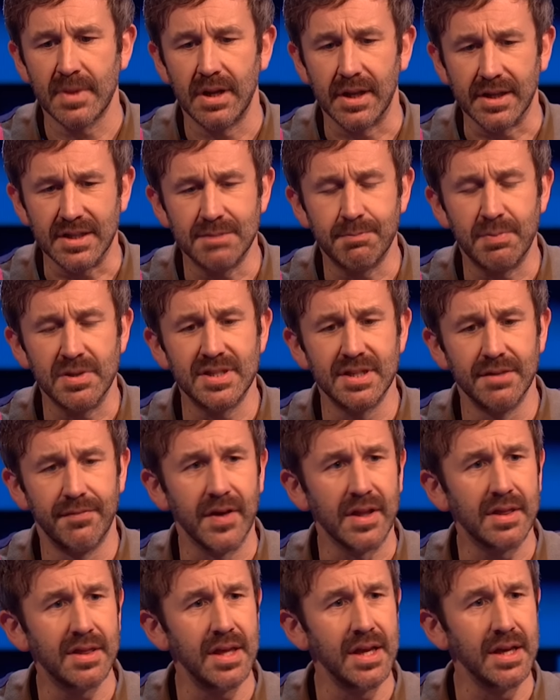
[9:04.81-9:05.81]
like
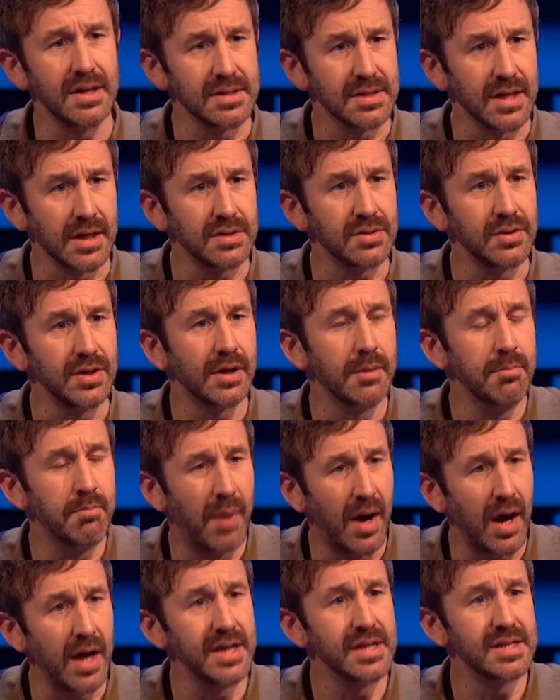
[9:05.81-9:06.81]
specific things, like so you can
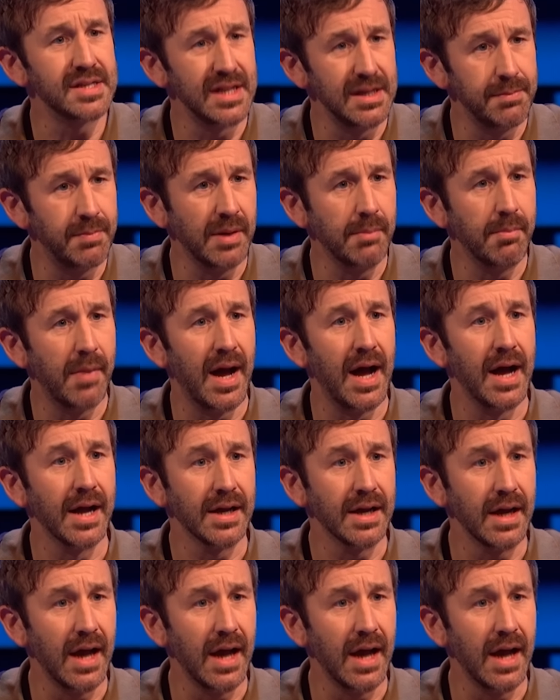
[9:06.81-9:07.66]
buy a sleeping bag,